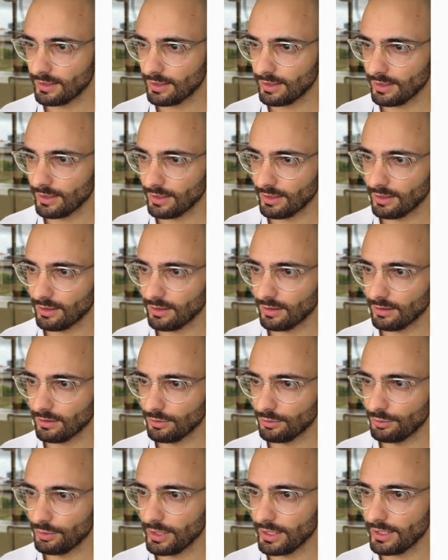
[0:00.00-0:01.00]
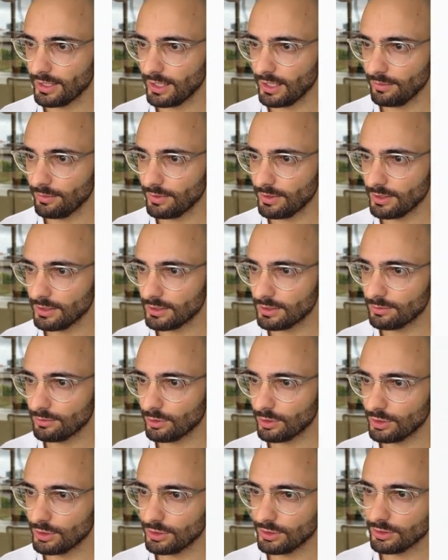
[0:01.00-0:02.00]
And I'll rename this
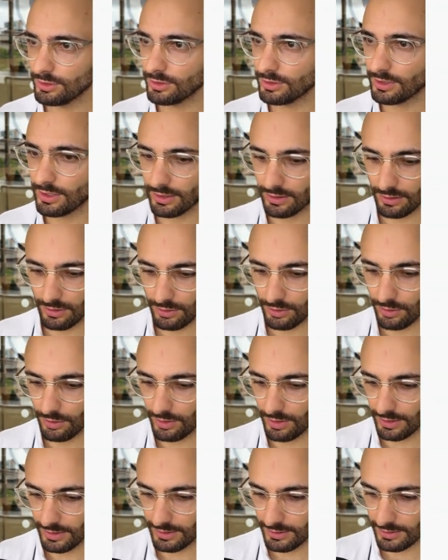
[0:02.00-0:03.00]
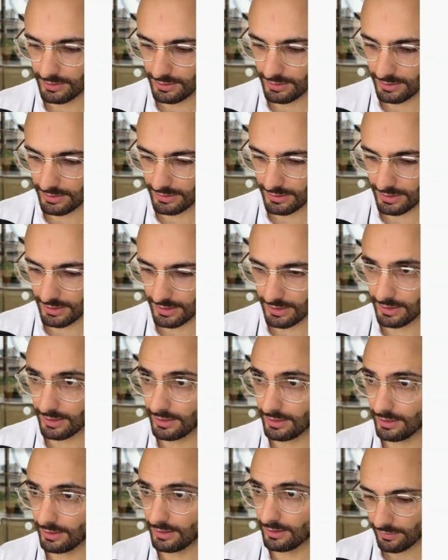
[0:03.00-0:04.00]
module and I'll call it
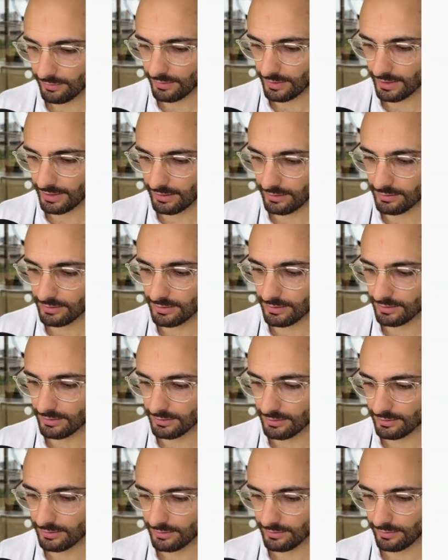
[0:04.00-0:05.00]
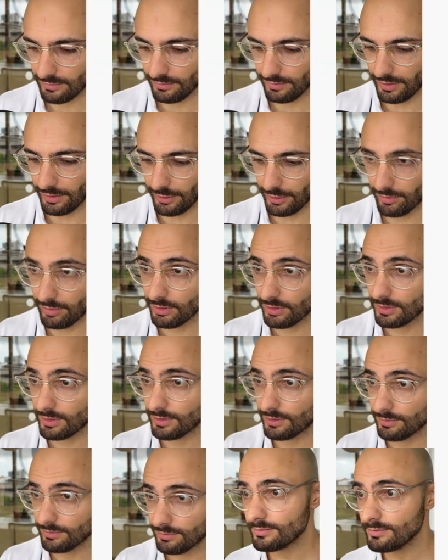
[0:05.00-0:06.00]
assign final variables,
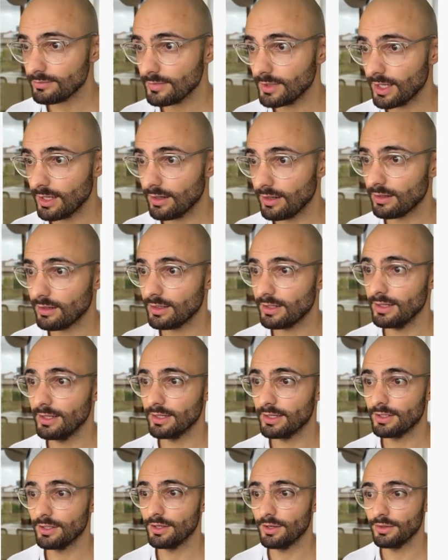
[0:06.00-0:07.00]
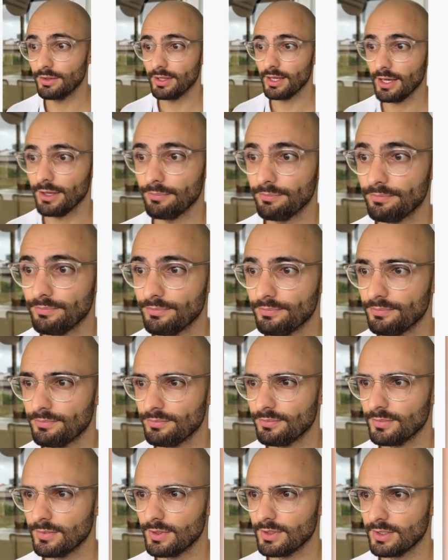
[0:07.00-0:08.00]
and I'll click OK.
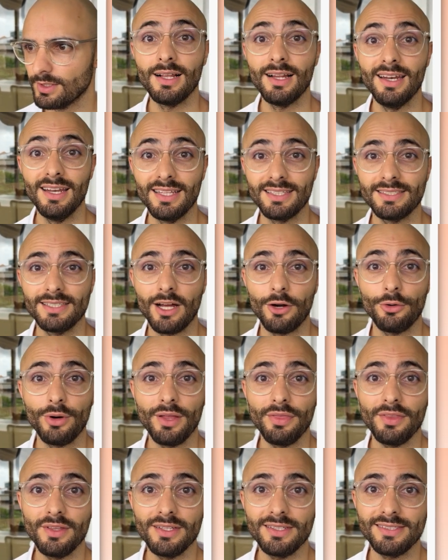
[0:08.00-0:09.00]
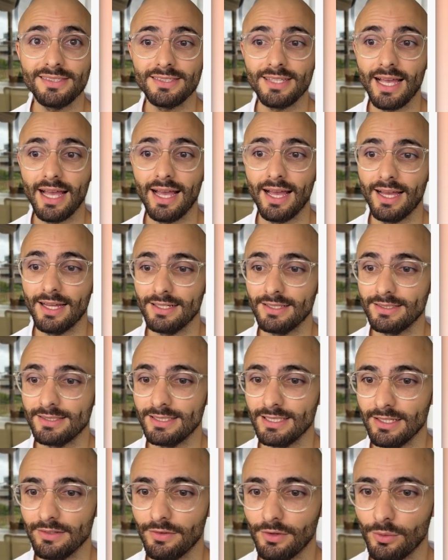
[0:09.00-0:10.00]
Let's now run this and
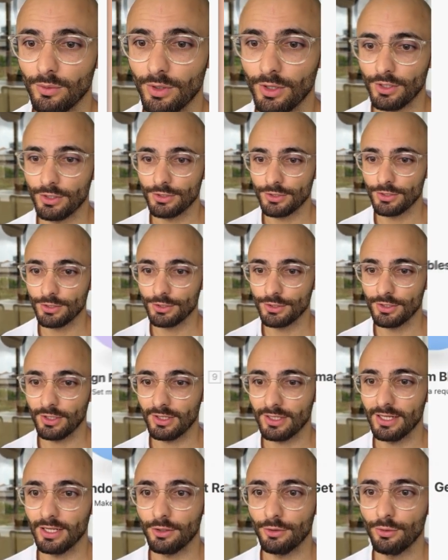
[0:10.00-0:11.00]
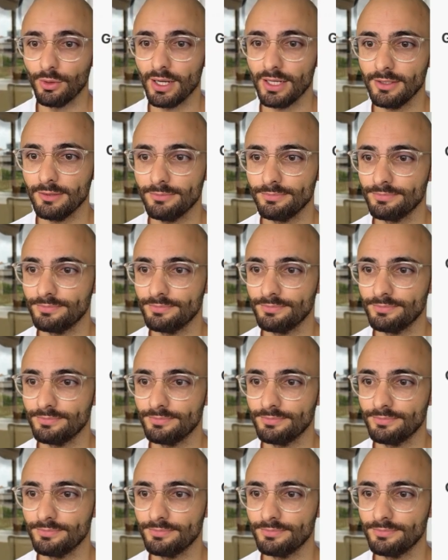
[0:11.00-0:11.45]
see if it works. So I'll click run.